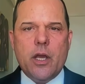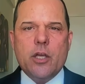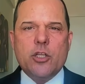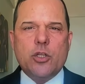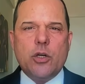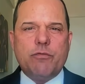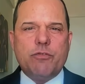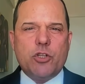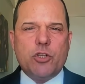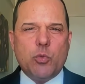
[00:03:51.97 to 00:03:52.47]

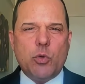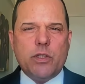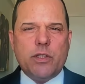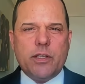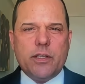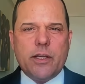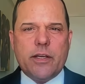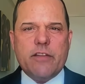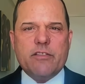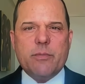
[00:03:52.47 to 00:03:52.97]
Hmm. So if there's one
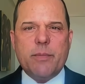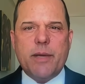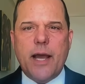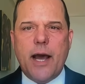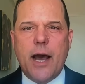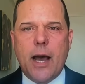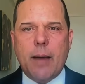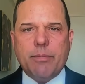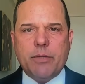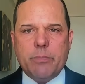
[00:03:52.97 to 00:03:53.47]
thing that gives
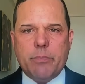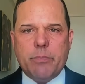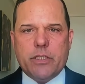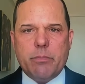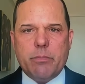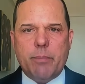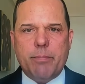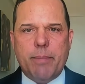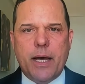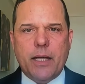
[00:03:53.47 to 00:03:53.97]
me
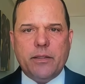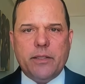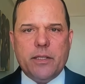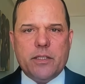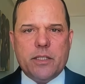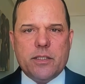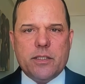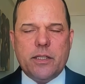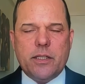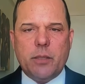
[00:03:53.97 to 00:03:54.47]
optimism about
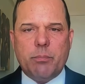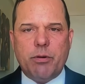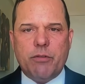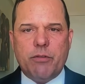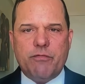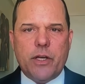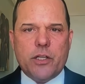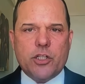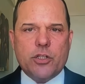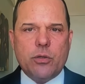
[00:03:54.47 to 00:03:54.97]
this is that the
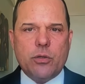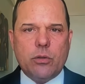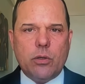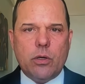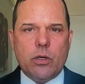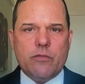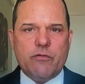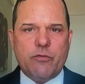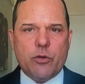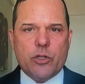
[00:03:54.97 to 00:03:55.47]
professional
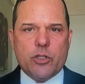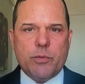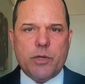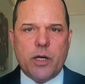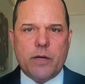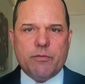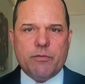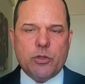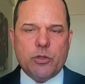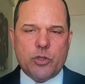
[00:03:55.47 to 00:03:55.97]
law
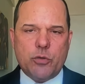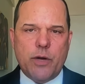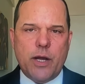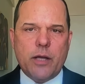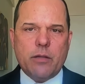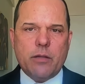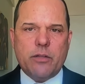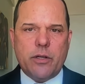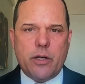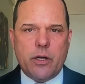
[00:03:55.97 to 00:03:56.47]
enforcement officers who are
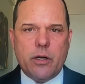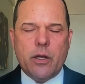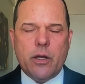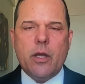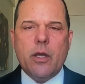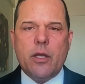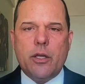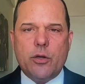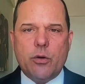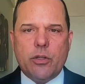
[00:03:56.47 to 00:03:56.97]
out there,
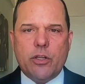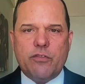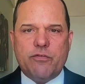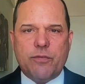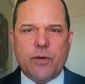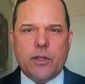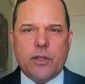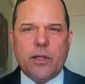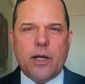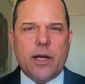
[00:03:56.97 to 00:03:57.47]
you know, on the
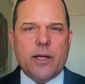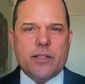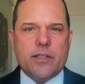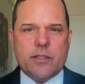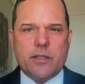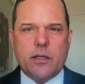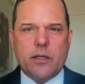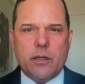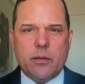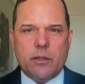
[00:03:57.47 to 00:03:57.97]
front
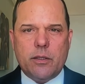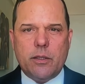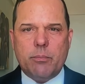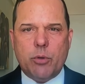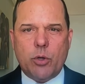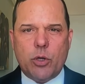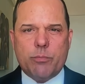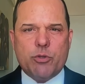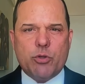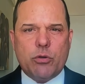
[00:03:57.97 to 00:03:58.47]
lines, the, the
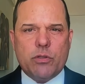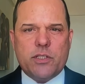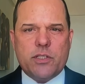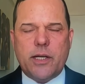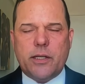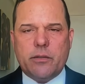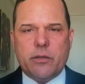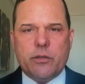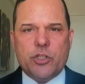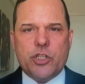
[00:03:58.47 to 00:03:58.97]
Border Patrol
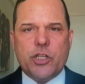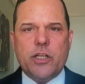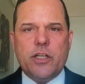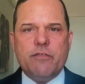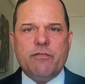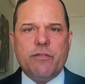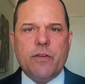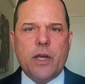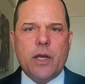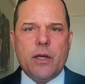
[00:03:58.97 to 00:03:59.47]
sector
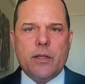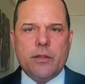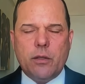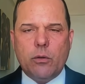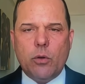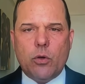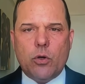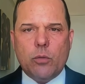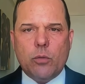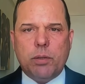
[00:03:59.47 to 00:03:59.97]
chief,
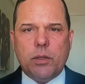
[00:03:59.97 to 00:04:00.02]
the local